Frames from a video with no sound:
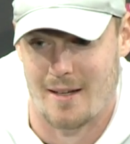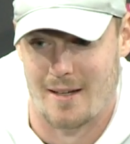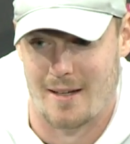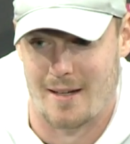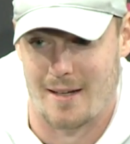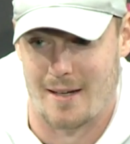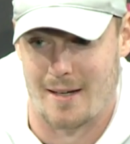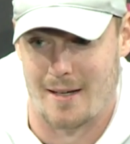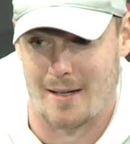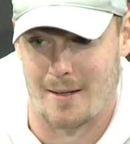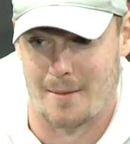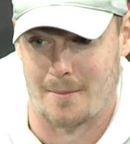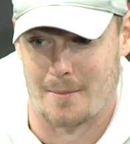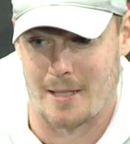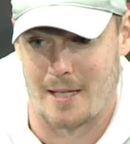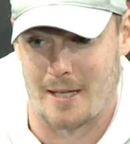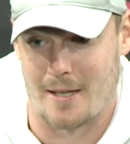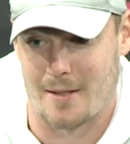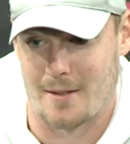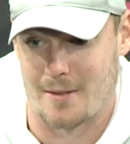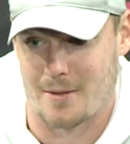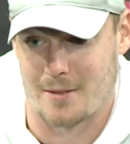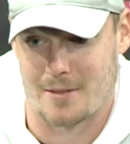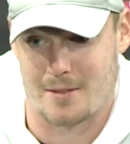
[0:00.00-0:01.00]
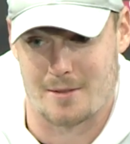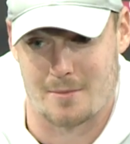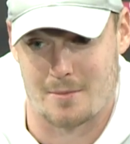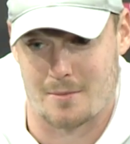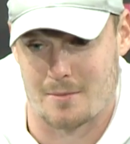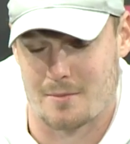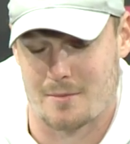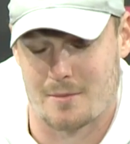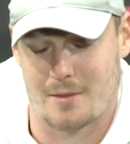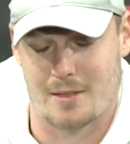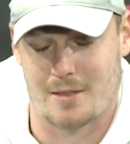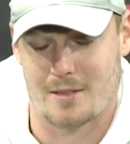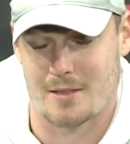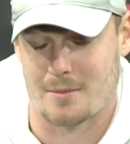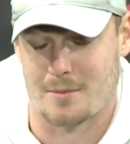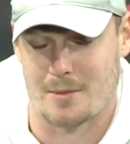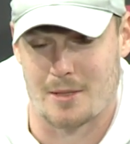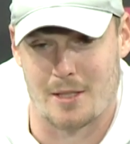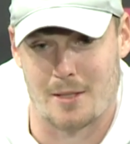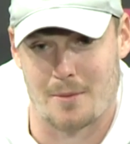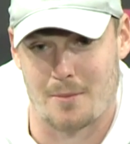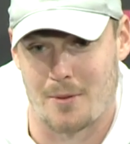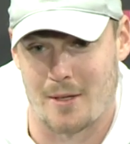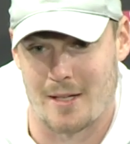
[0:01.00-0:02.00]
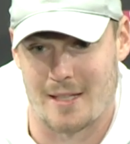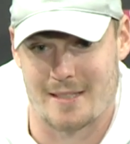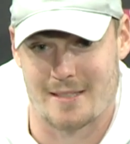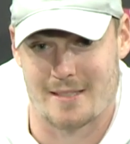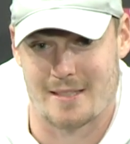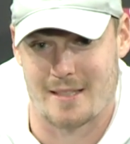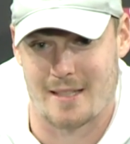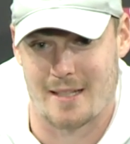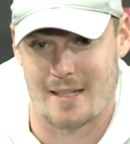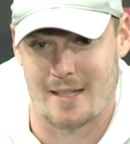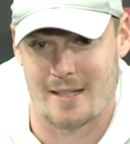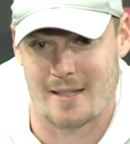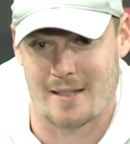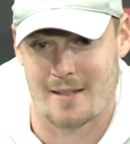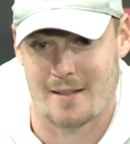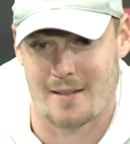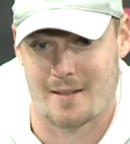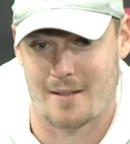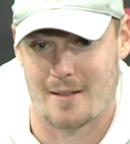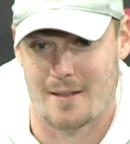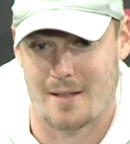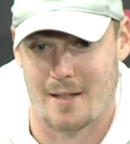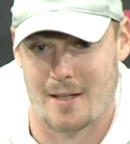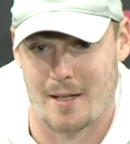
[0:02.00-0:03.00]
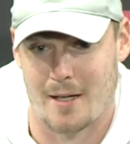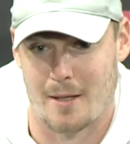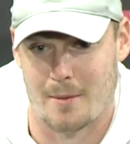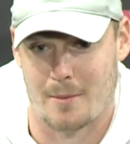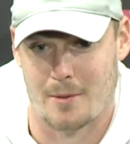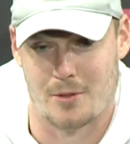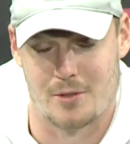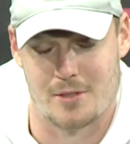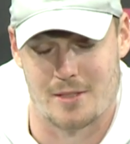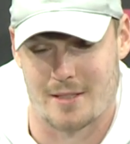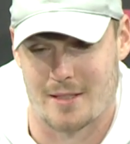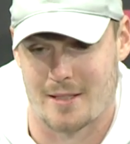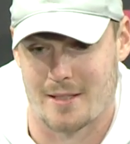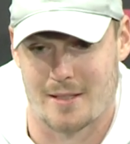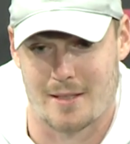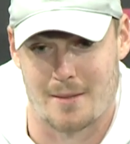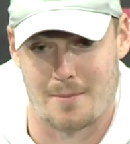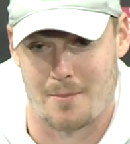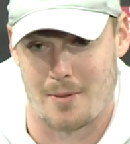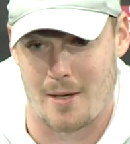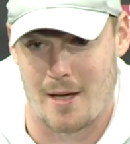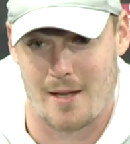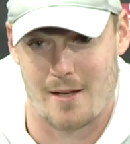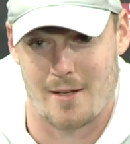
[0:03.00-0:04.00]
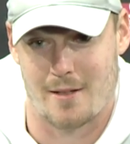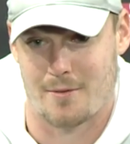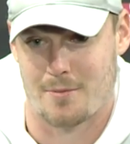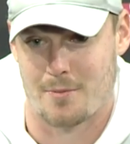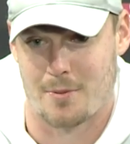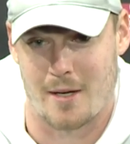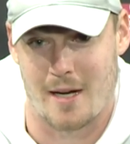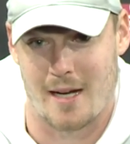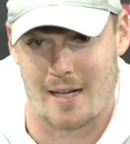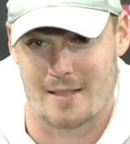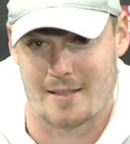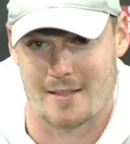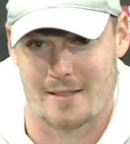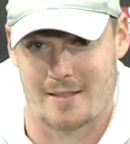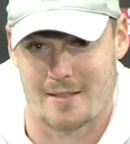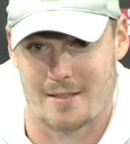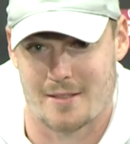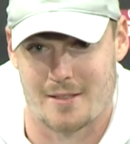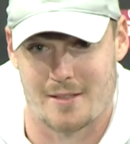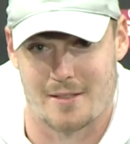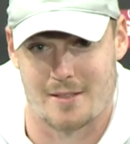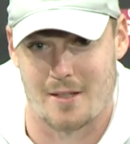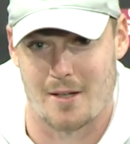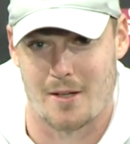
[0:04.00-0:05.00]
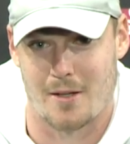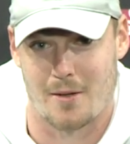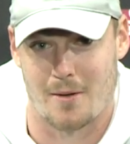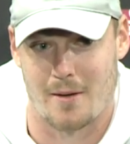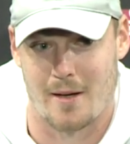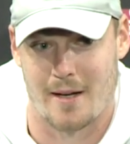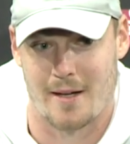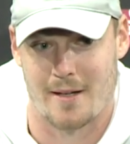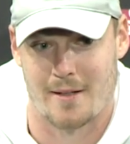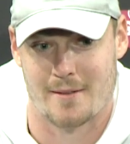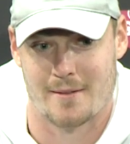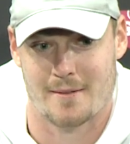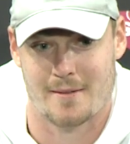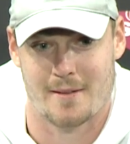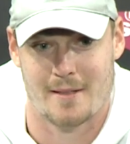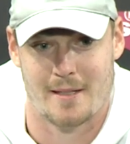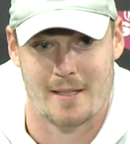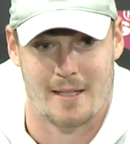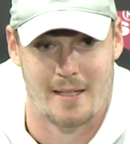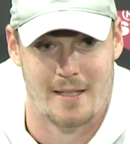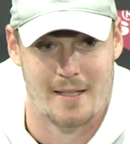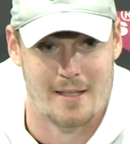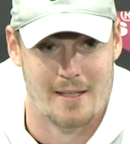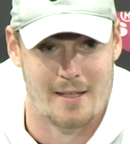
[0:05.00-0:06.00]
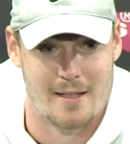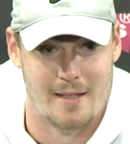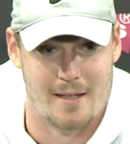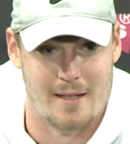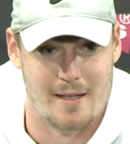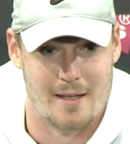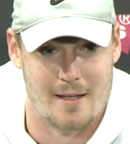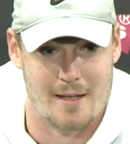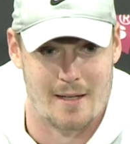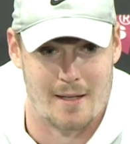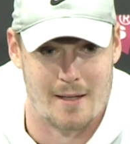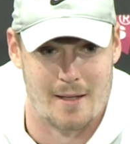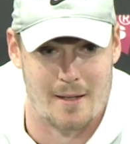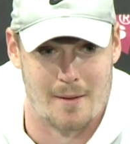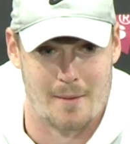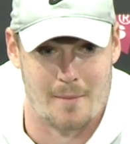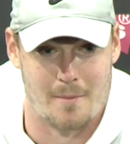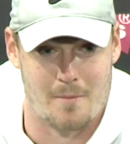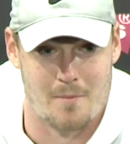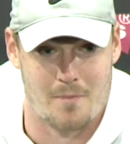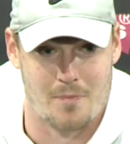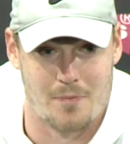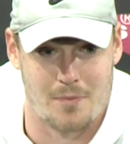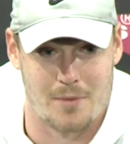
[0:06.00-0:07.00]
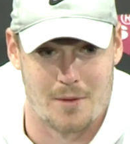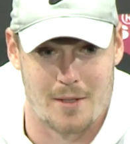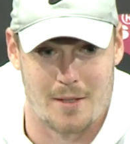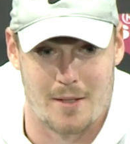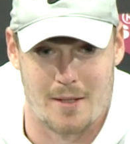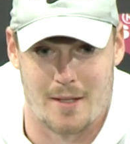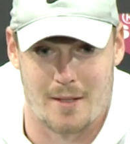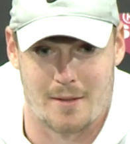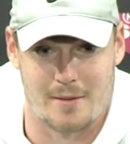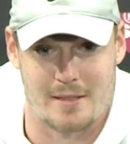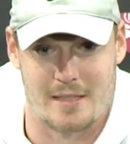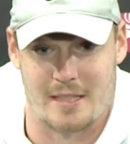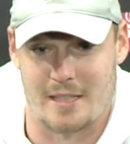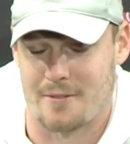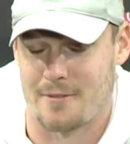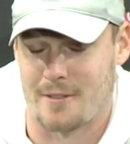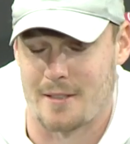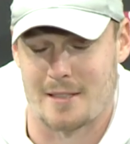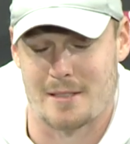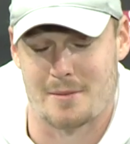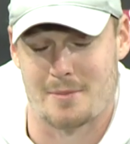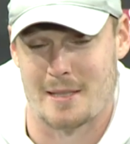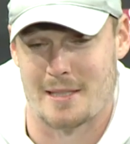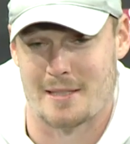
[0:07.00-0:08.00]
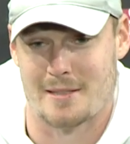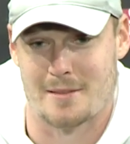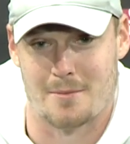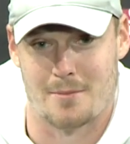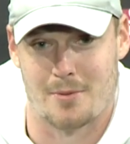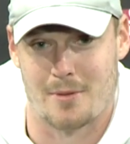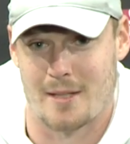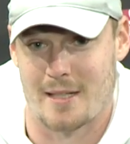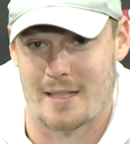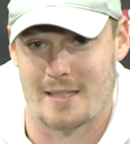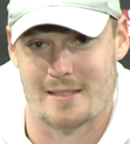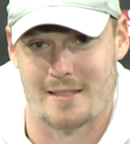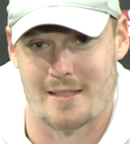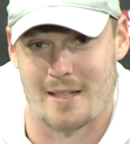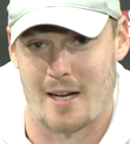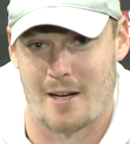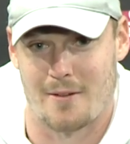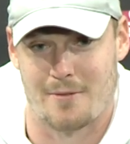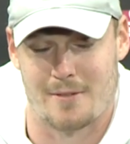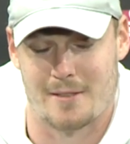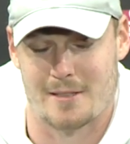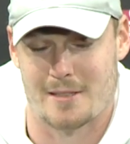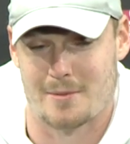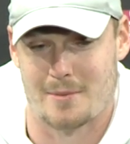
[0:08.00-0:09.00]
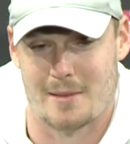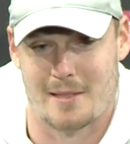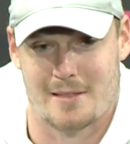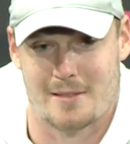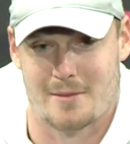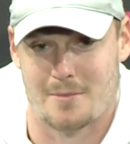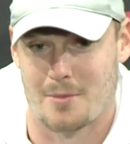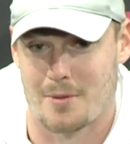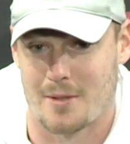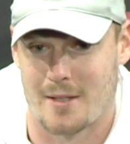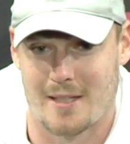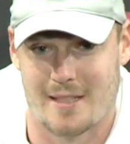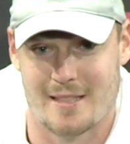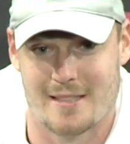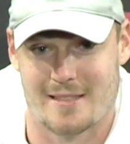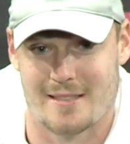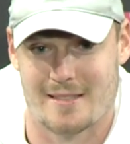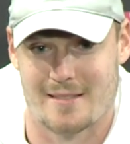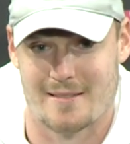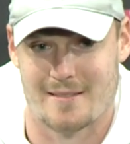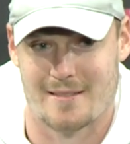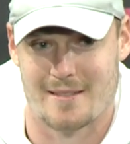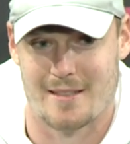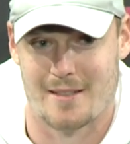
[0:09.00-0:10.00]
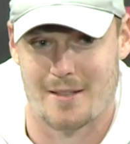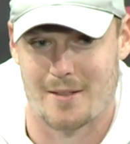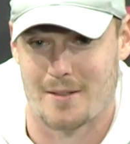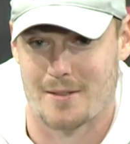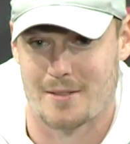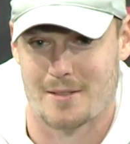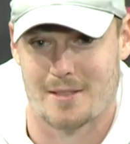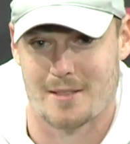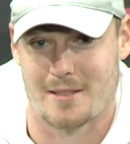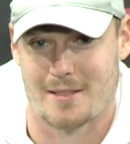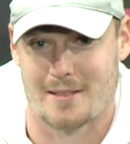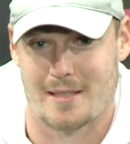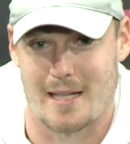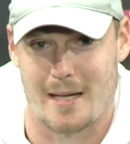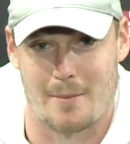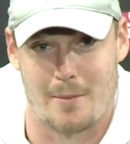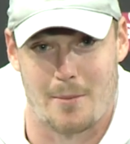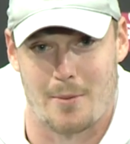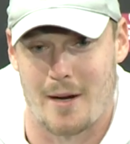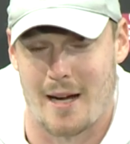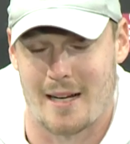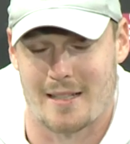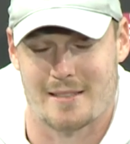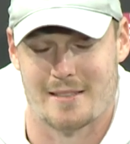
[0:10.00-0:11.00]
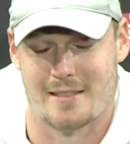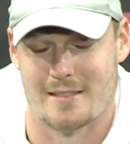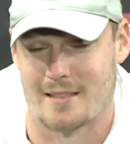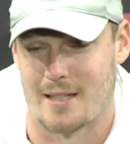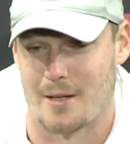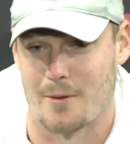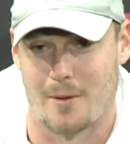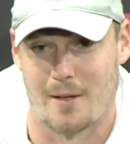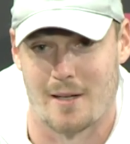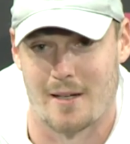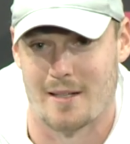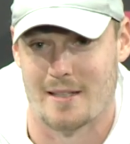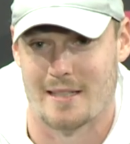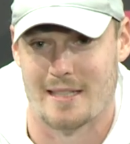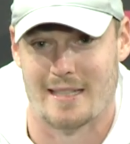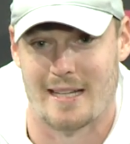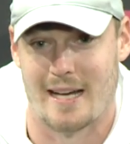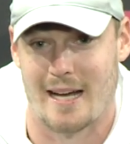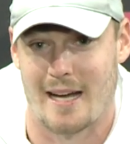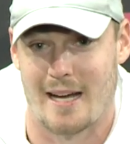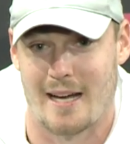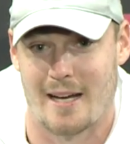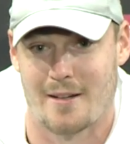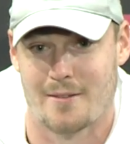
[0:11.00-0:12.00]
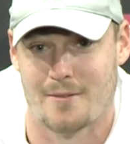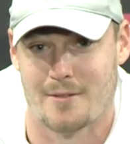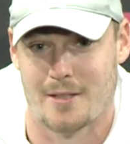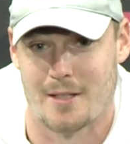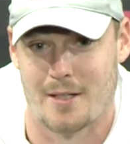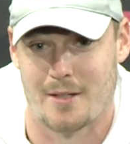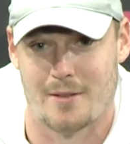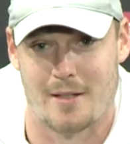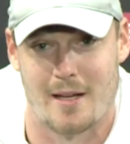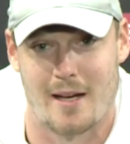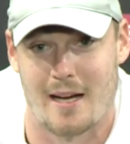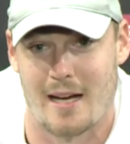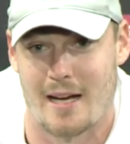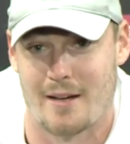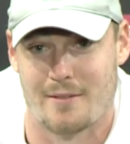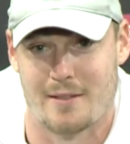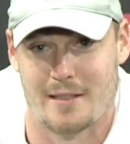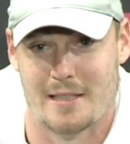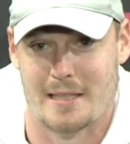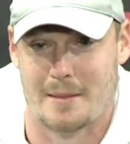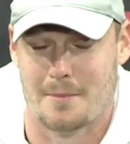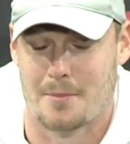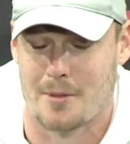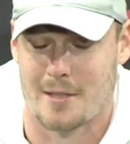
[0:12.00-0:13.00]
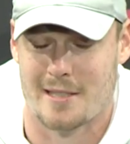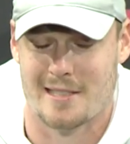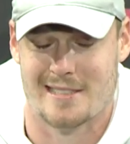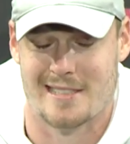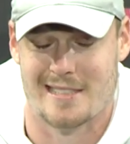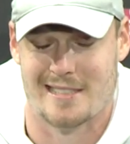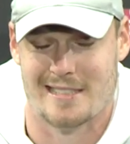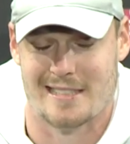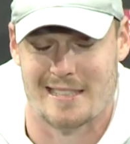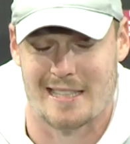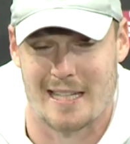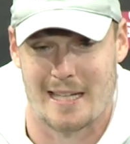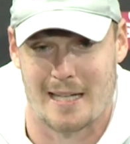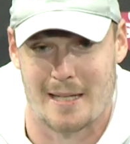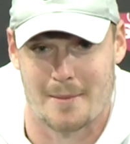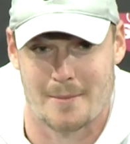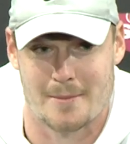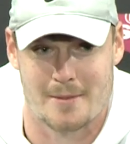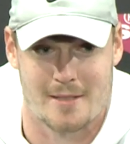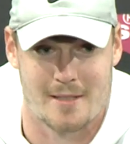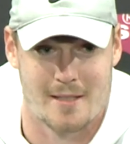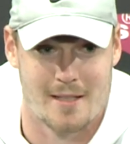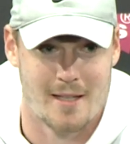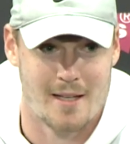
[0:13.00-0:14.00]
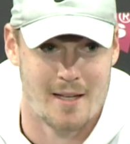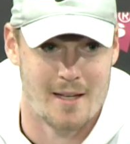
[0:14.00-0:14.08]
um, yeah, there was some some good plays today. Um, it was a good competitive practice, just all around. Um, you know, defense made some plays and offense made some plays, and you know those are the type of practices that we're going to need to have. You know, not having any preseason games,